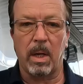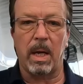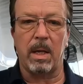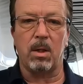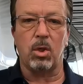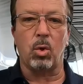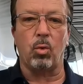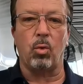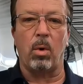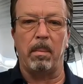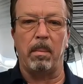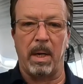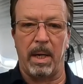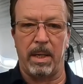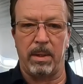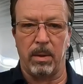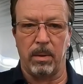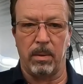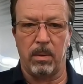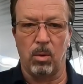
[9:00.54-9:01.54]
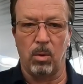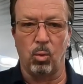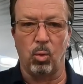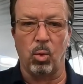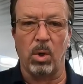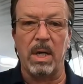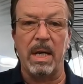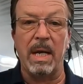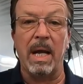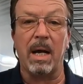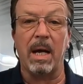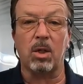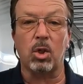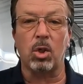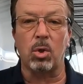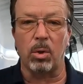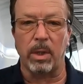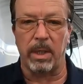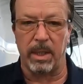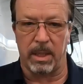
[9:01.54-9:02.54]
and to remind you, we're not
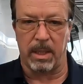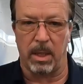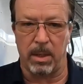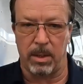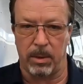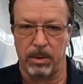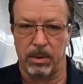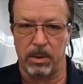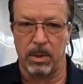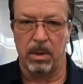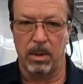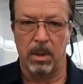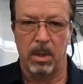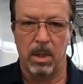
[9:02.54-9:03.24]
cookie cutters.